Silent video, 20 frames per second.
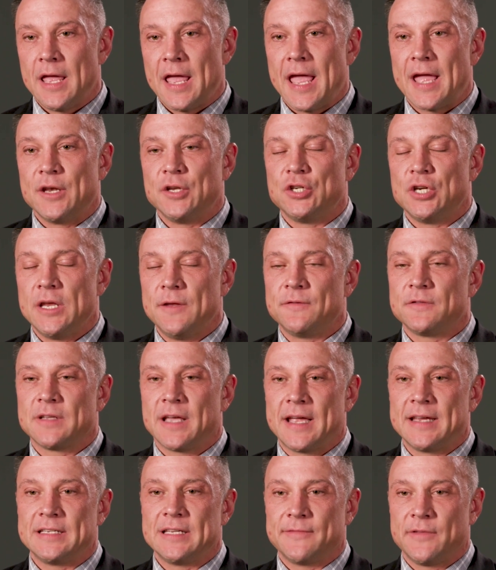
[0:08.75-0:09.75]
and chief
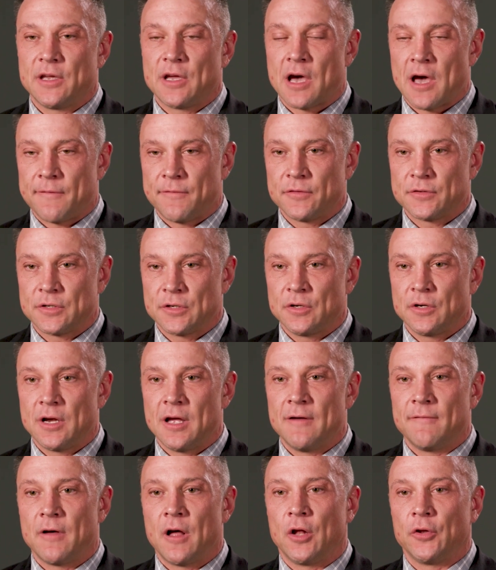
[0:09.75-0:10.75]
scientific officer
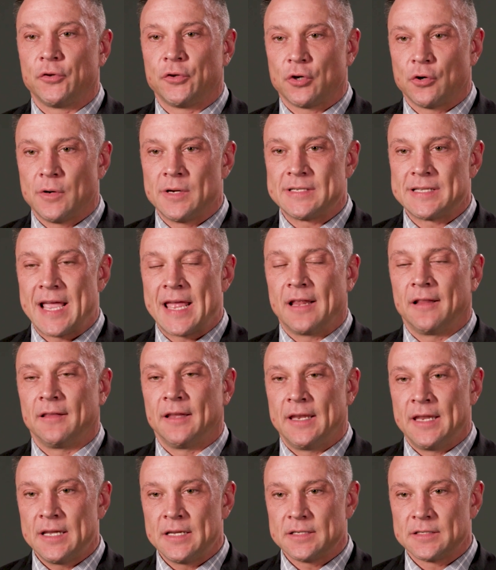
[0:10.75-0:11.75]
of Alturas
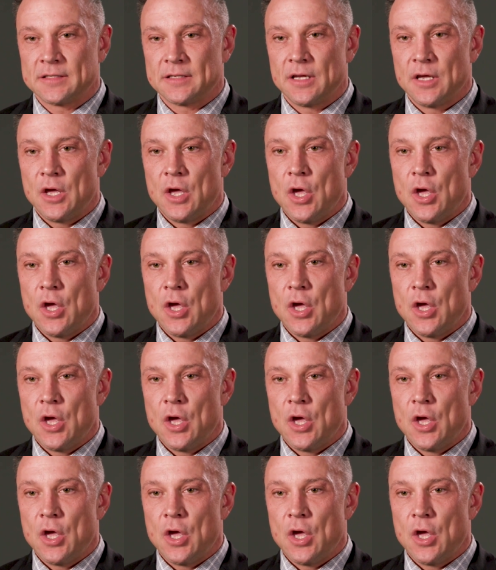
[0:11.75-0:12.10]
Analytics.